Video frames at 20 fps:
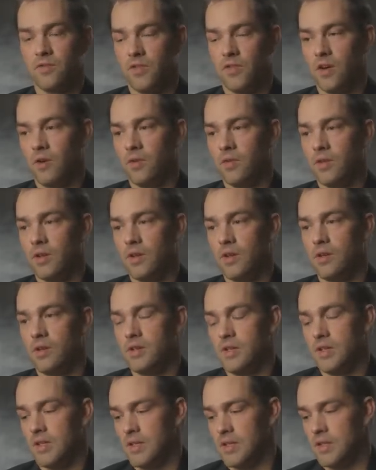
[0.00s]
phone.
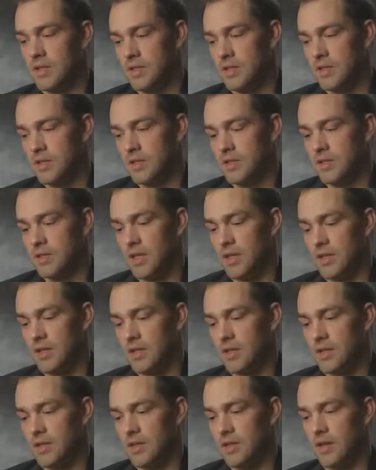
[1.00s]

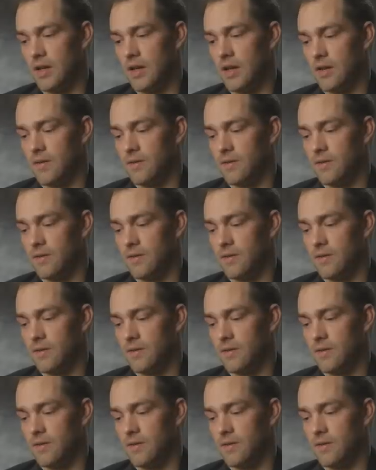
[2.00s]
He